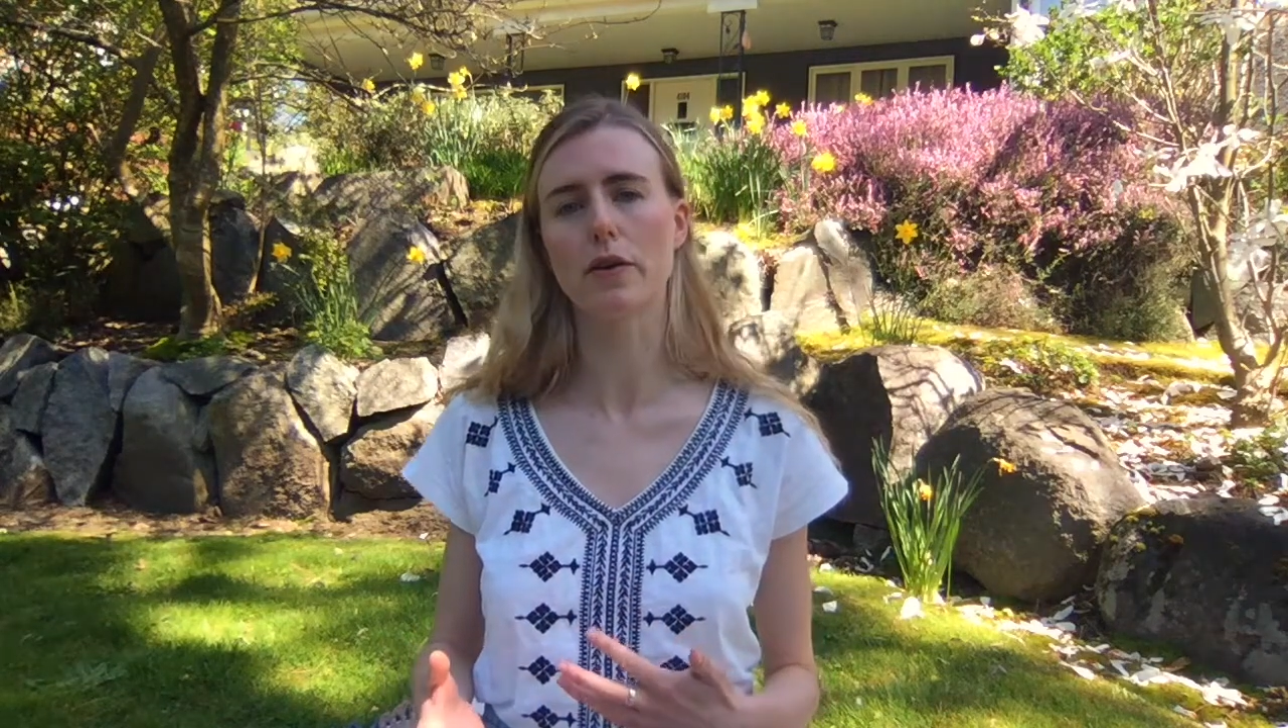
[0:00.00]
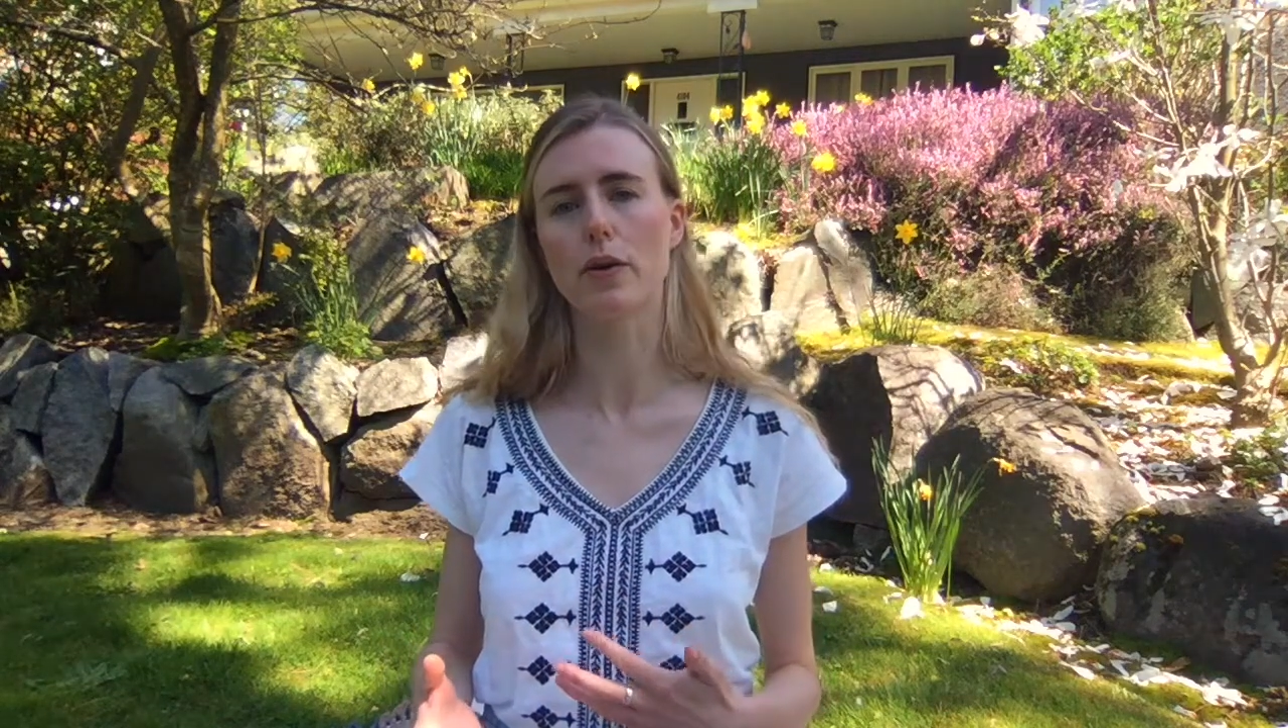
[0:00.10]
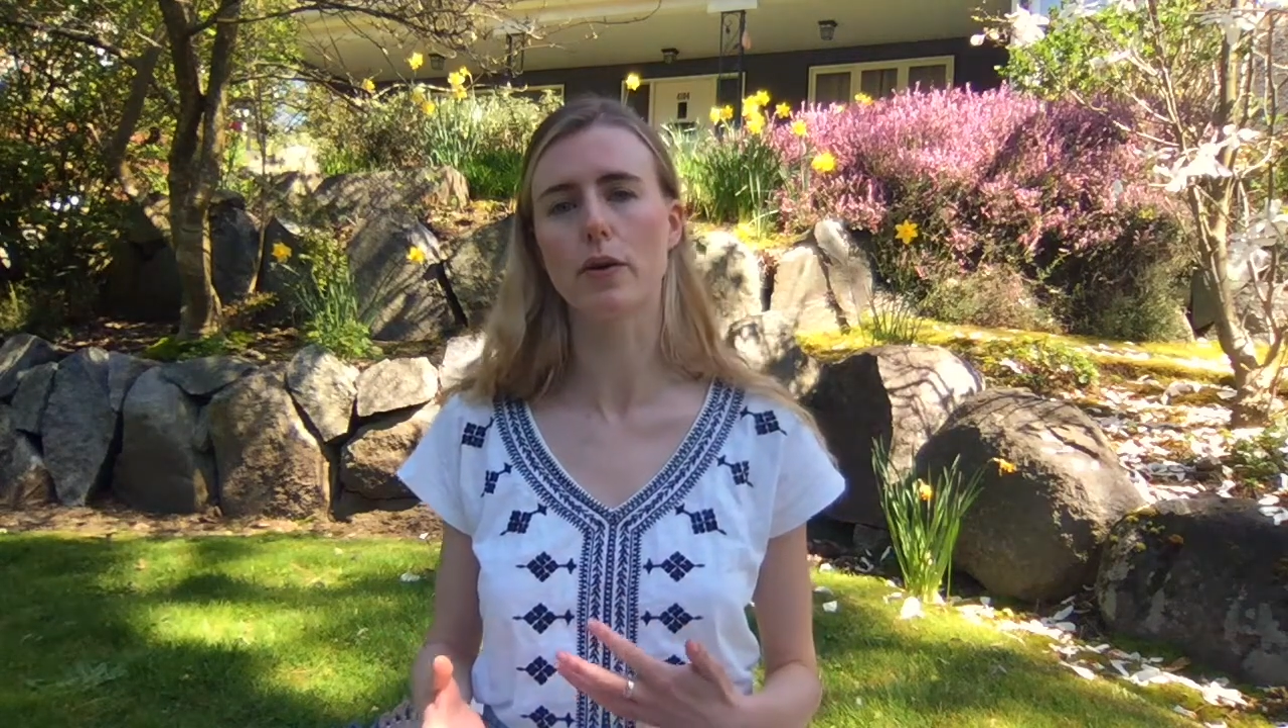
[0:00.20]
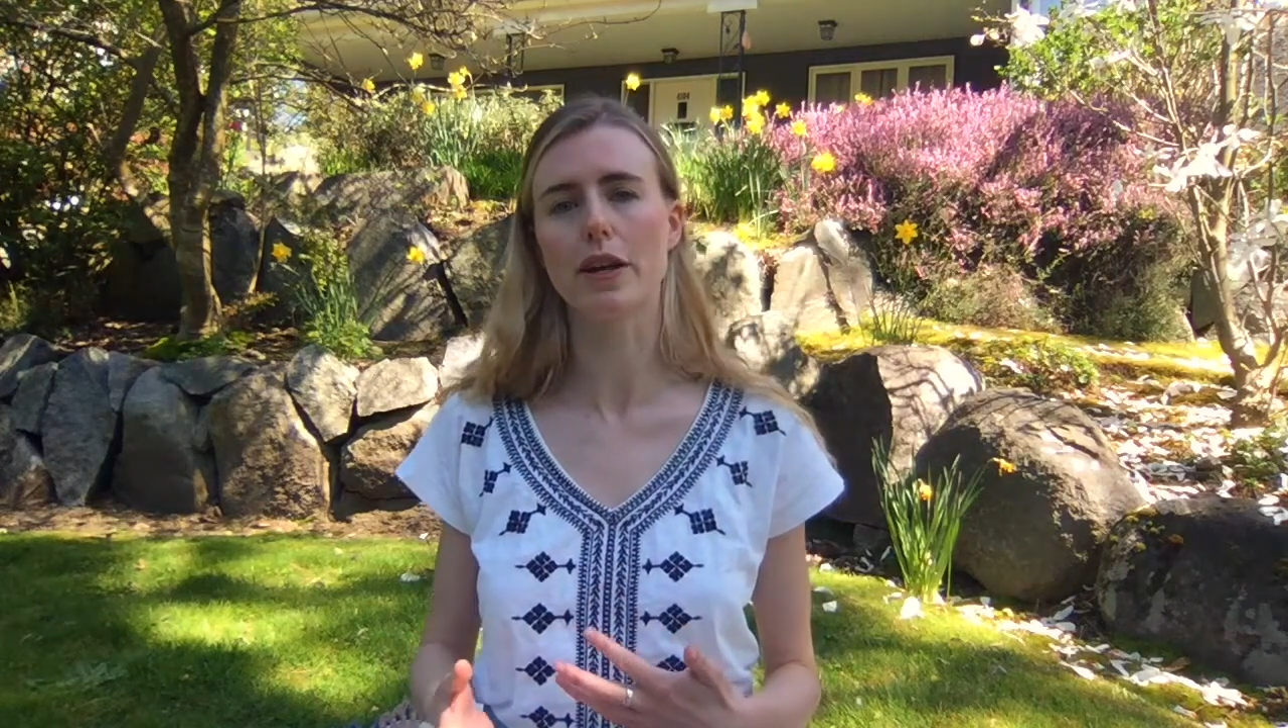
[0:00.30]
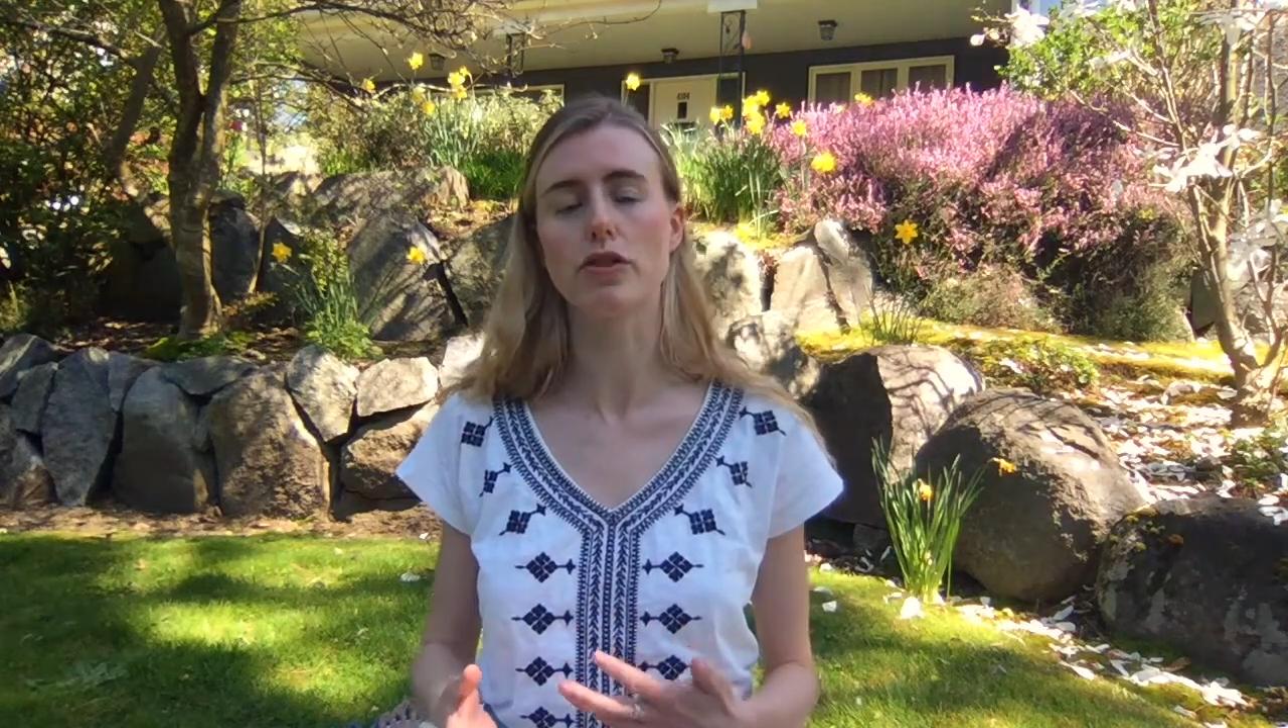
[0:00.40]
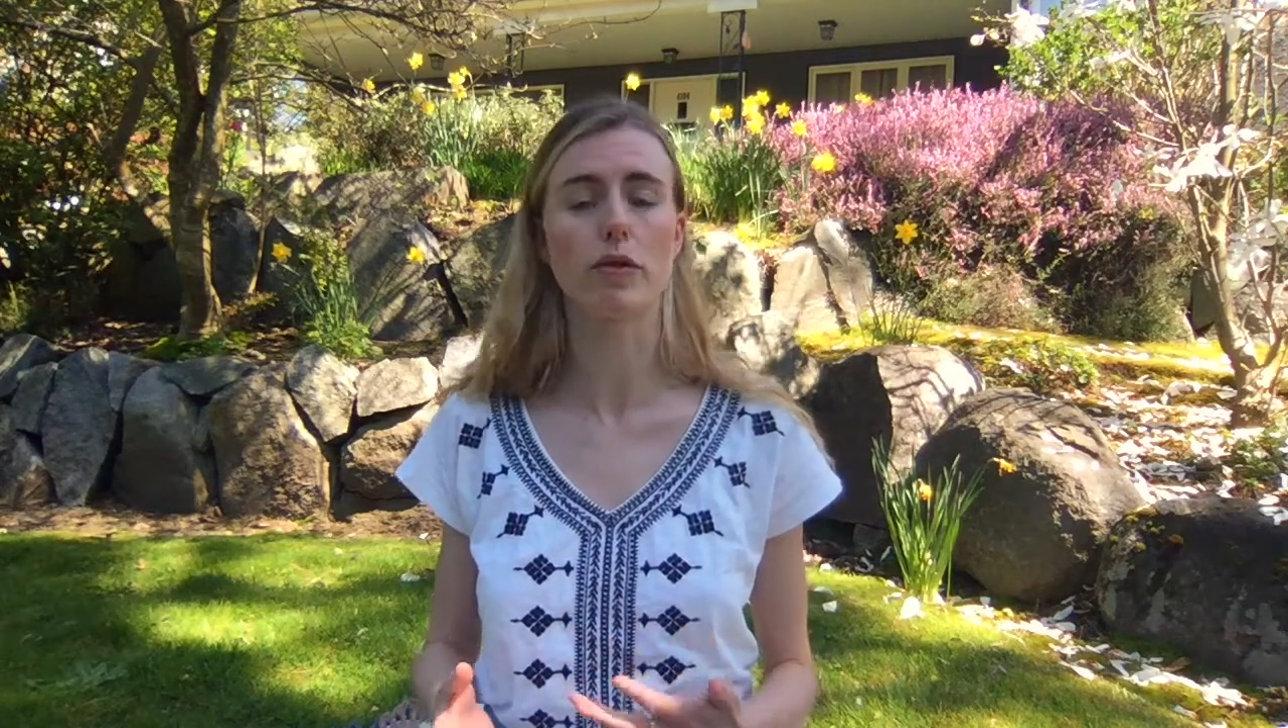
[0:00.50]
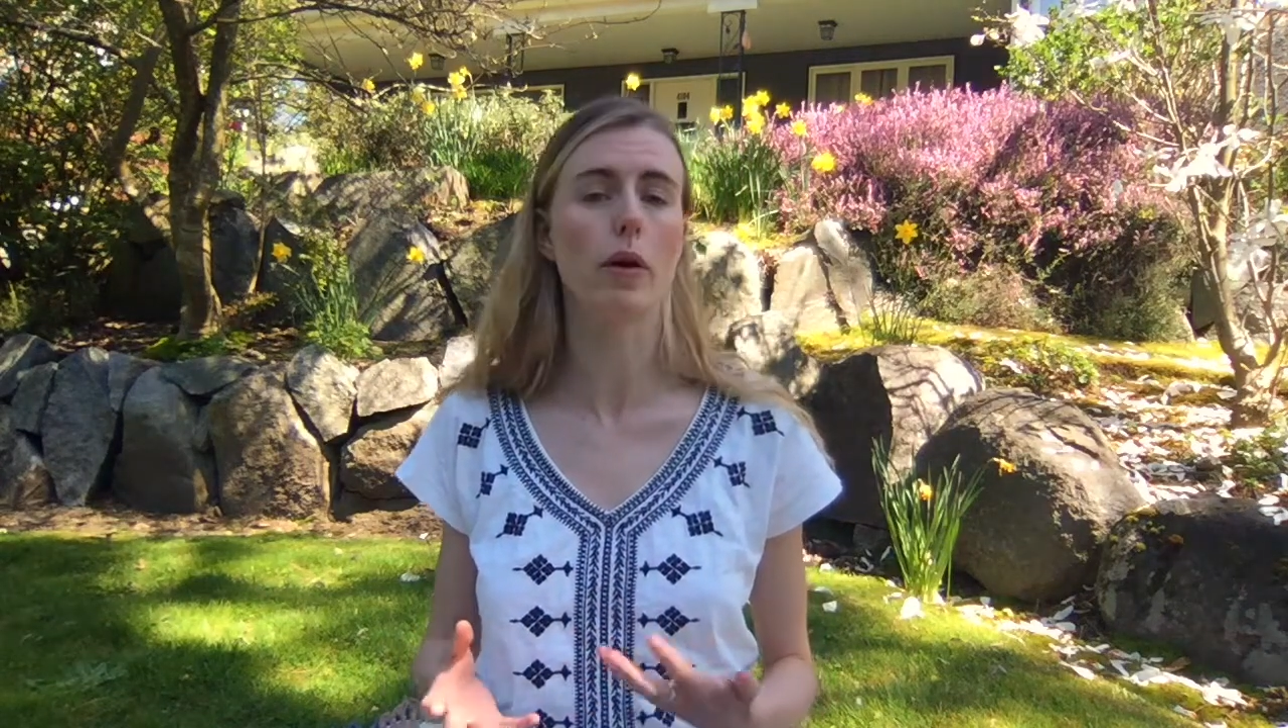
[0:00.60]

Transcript: cord injury